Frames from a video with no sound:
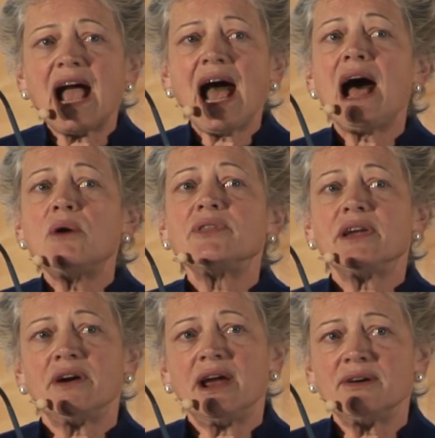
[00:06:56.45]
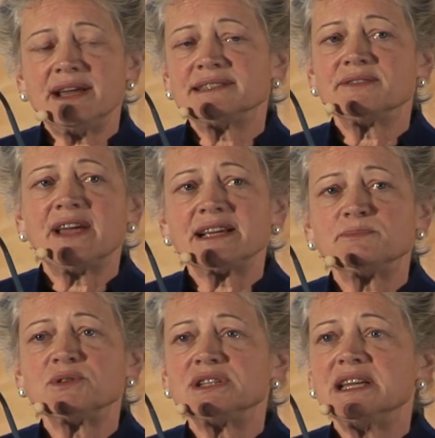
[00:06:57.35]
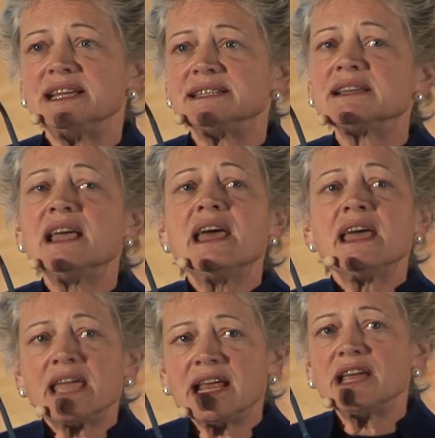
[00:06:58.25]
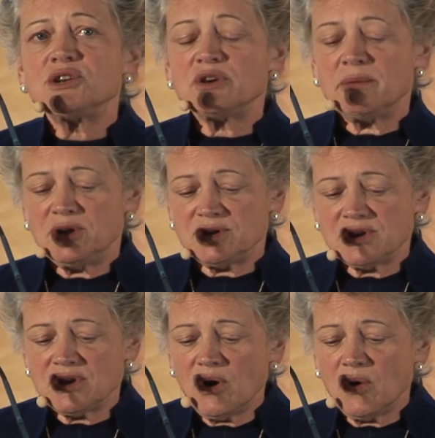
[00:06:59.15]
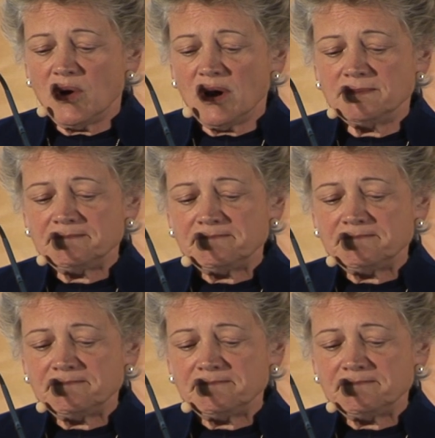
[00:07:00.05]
how their areas of expertise can contribute to the whole.